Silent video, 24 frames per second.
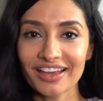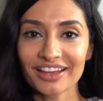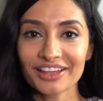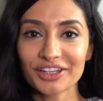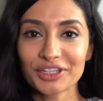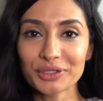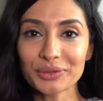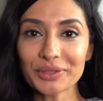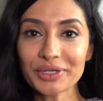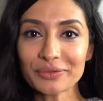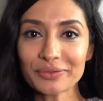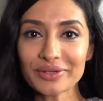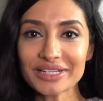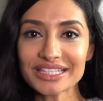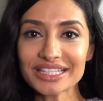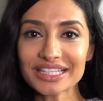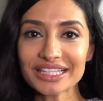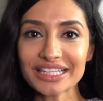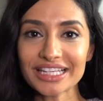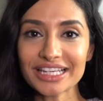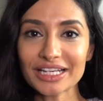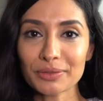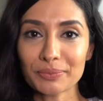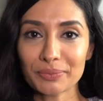Nui
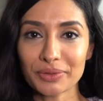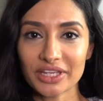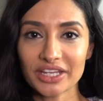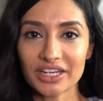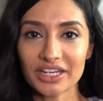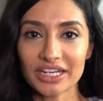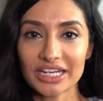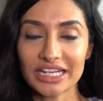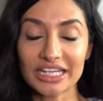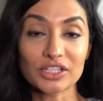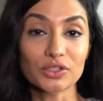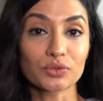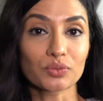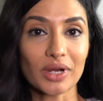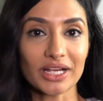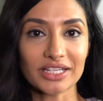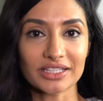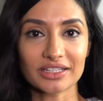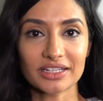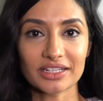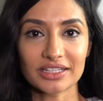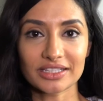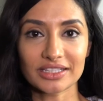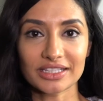recently completed his
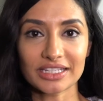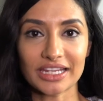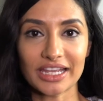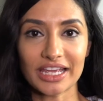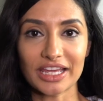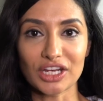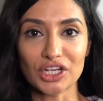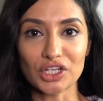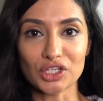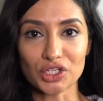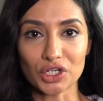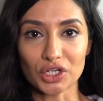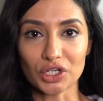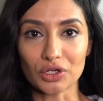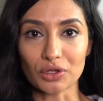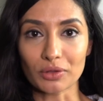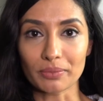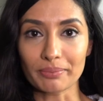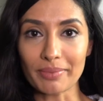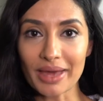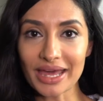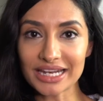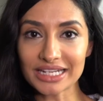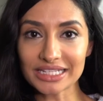residency in
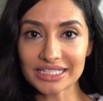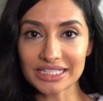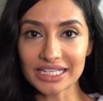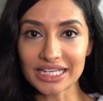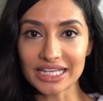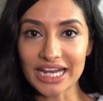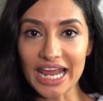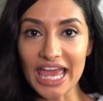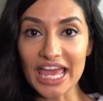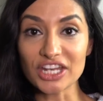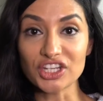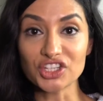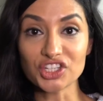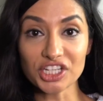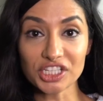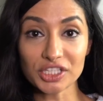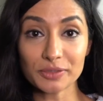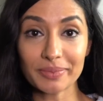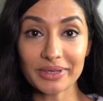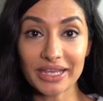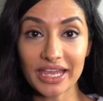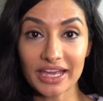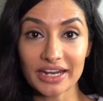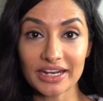internal medicine and
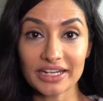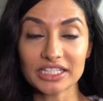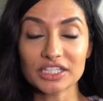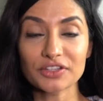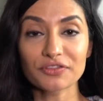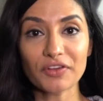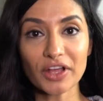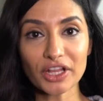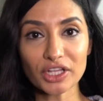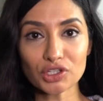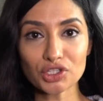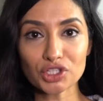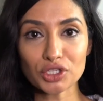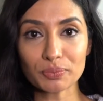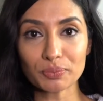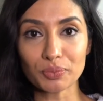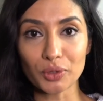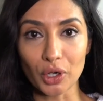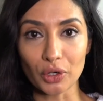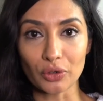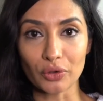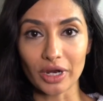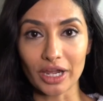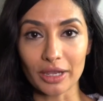just began his
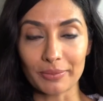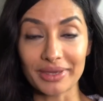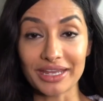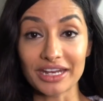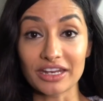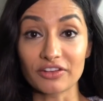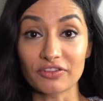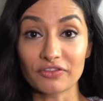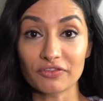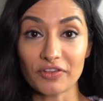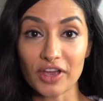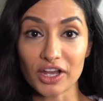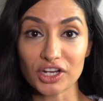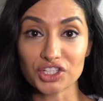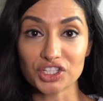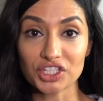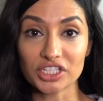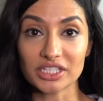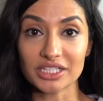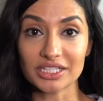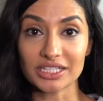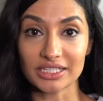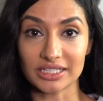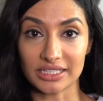fellowship program in
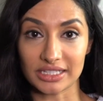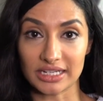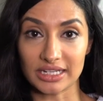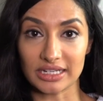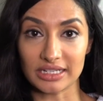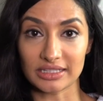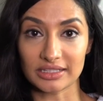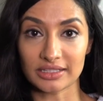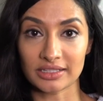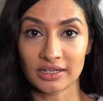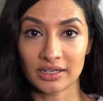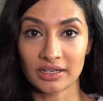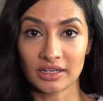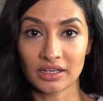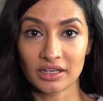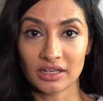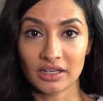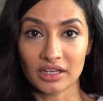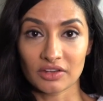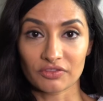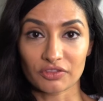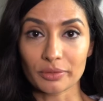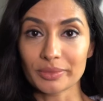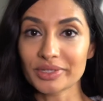infectious disease
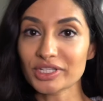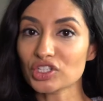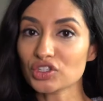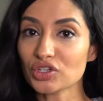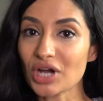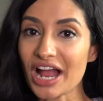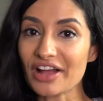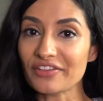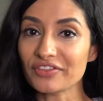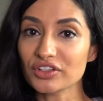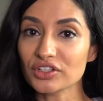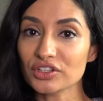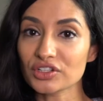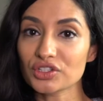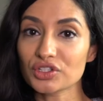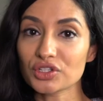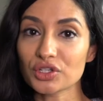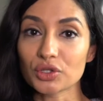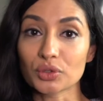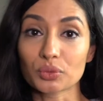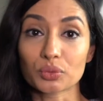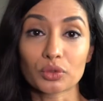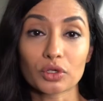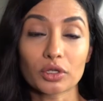from his travels
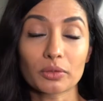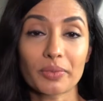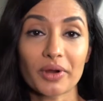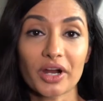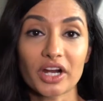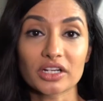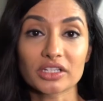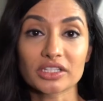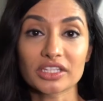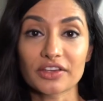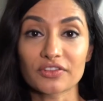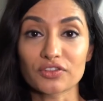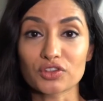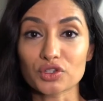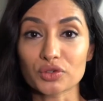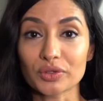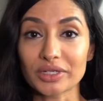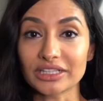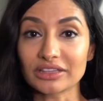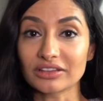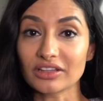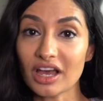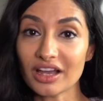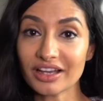to the rural parts of
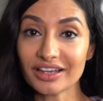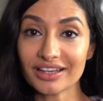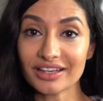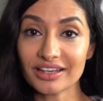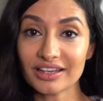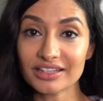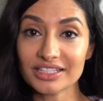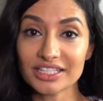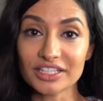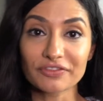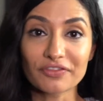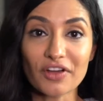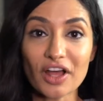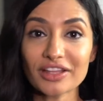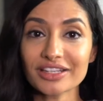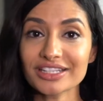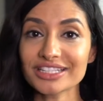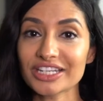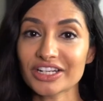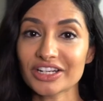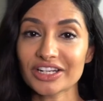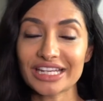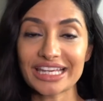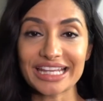Sri Lanka to
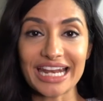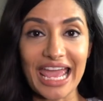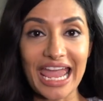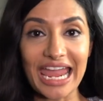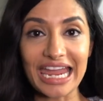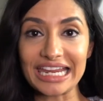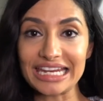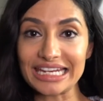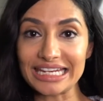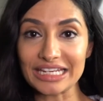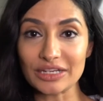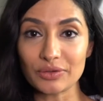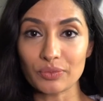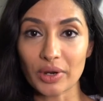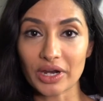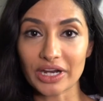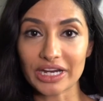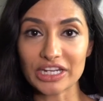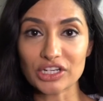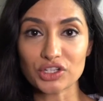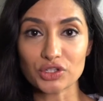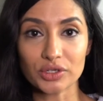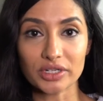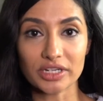volunteering in Haiti,
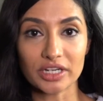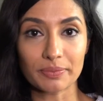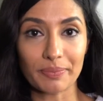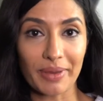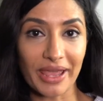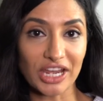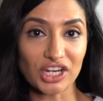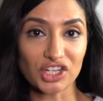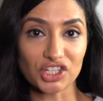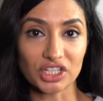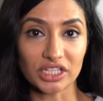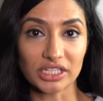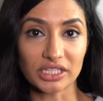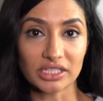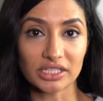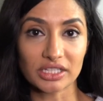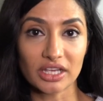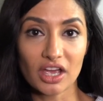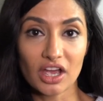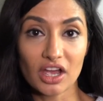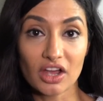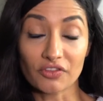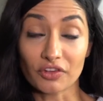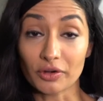where he treated
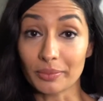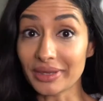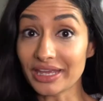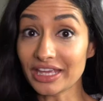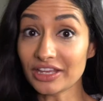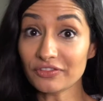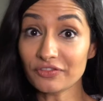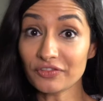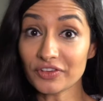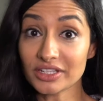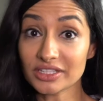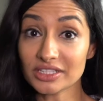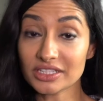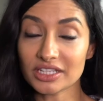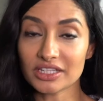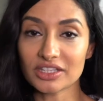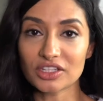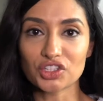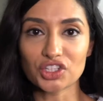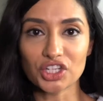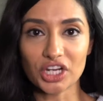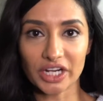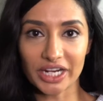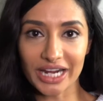patients from infants
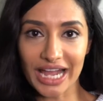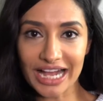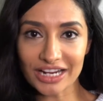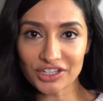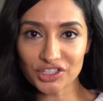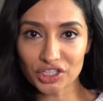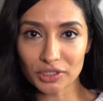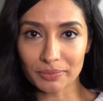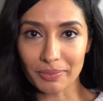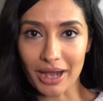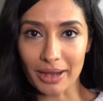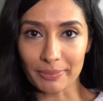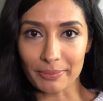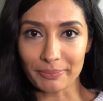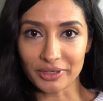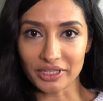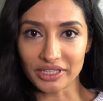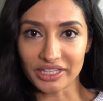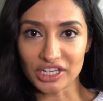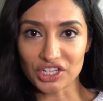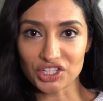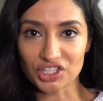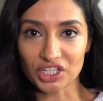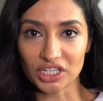to the geriatric
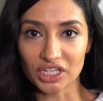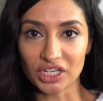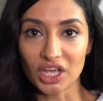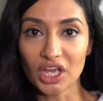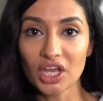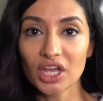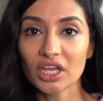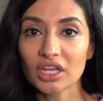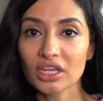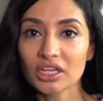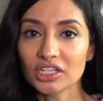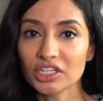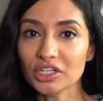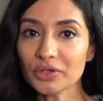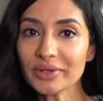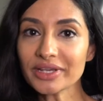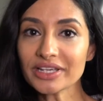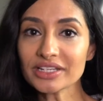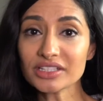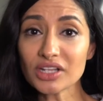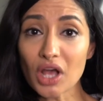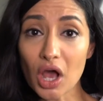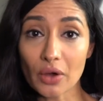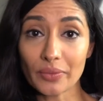population,
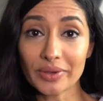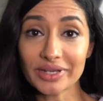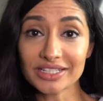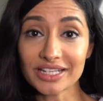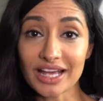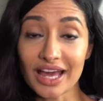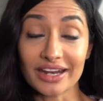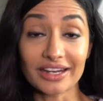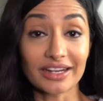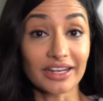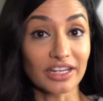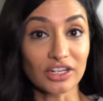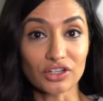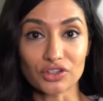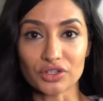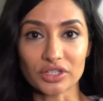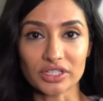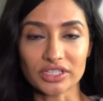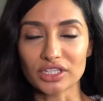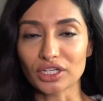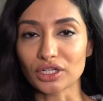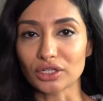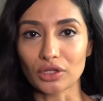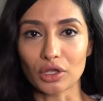Nui has always had an
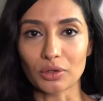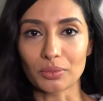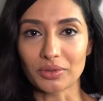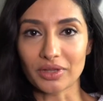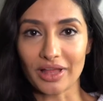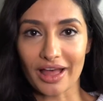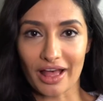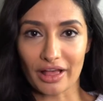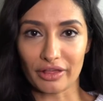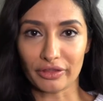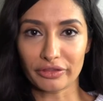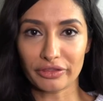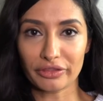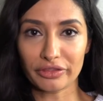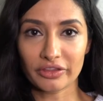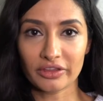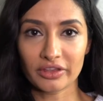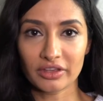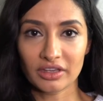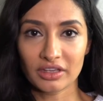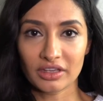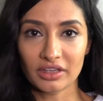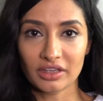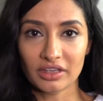interest in global health.
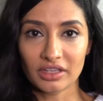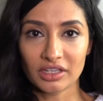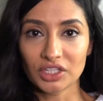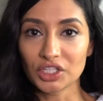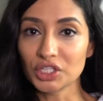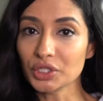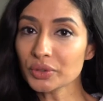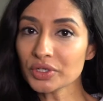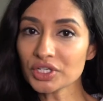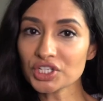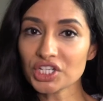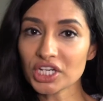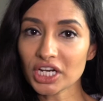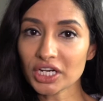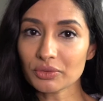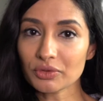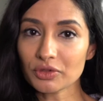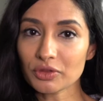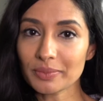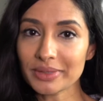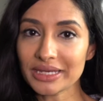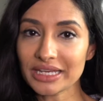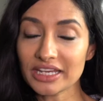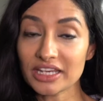Nui shared
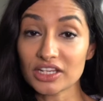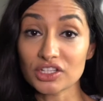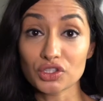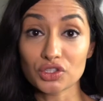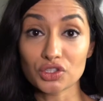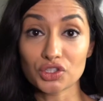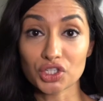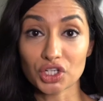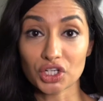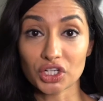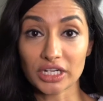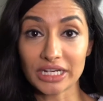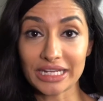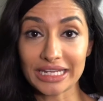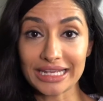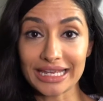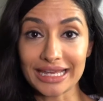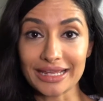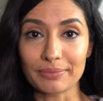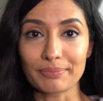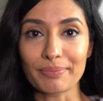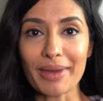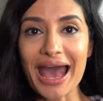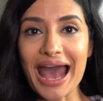with me his
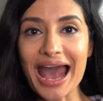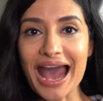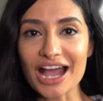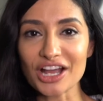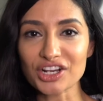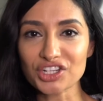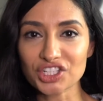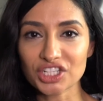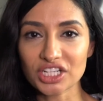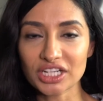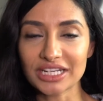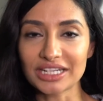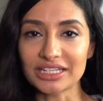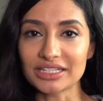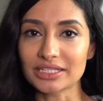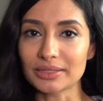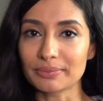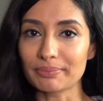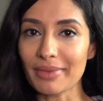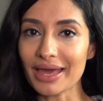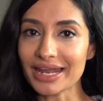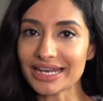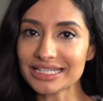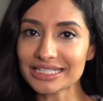journey and passion
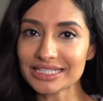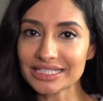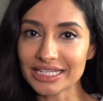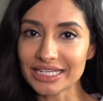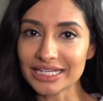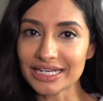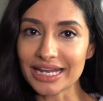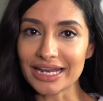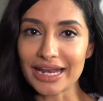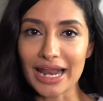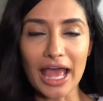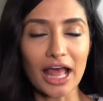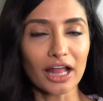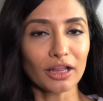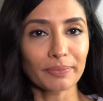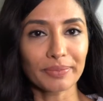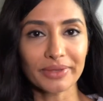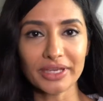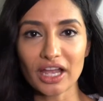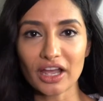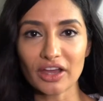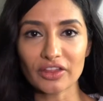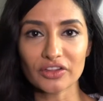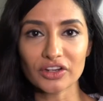into medicine and
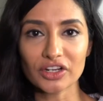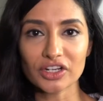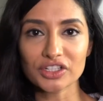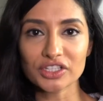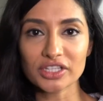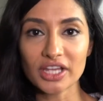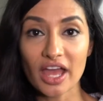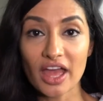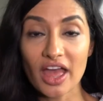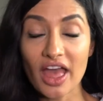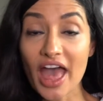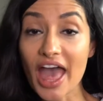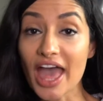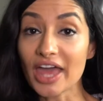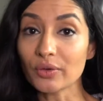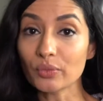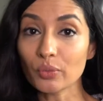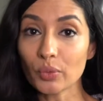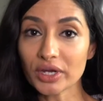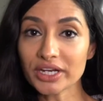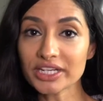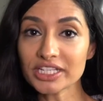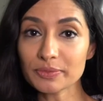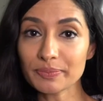helping others,
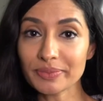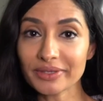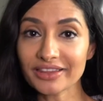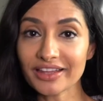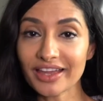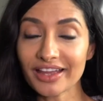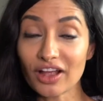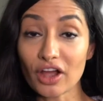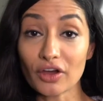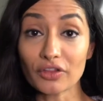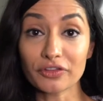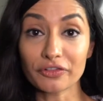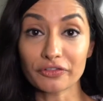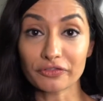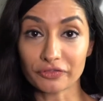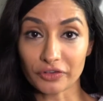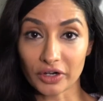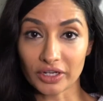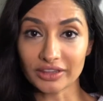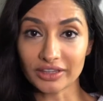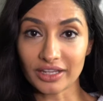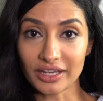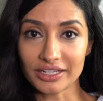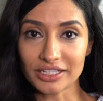and what it's been like on the
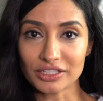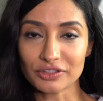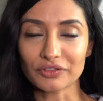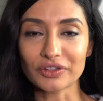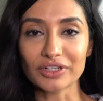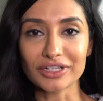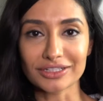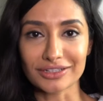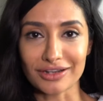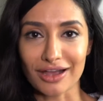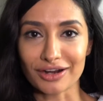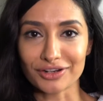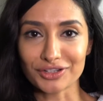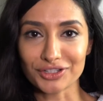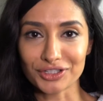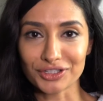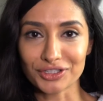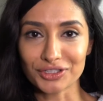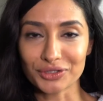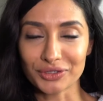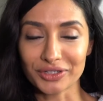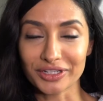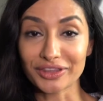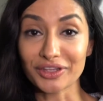front lines for a
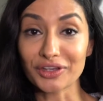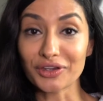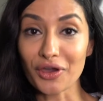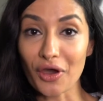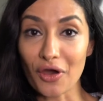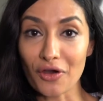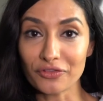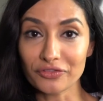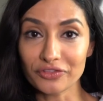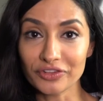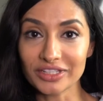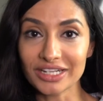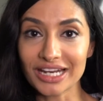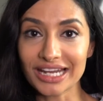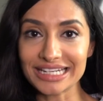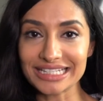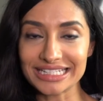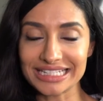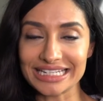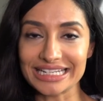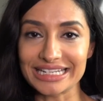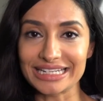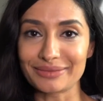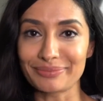doctor during the COVID
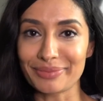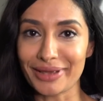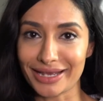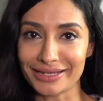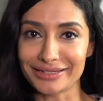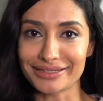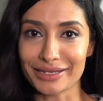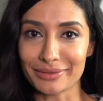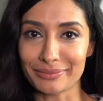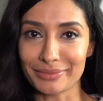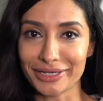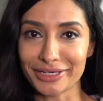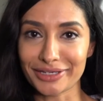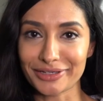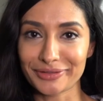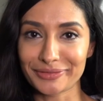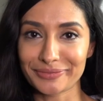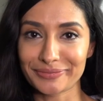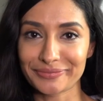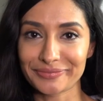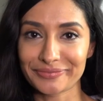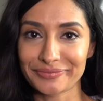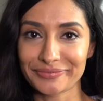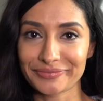19 pandemic.
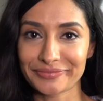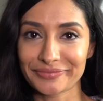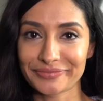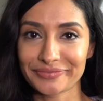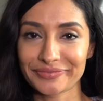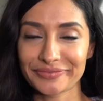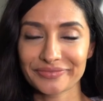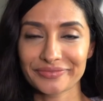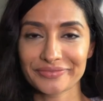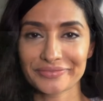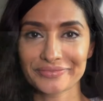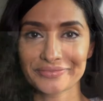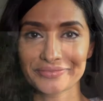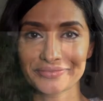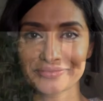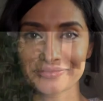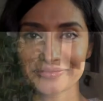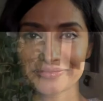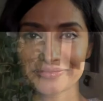Thank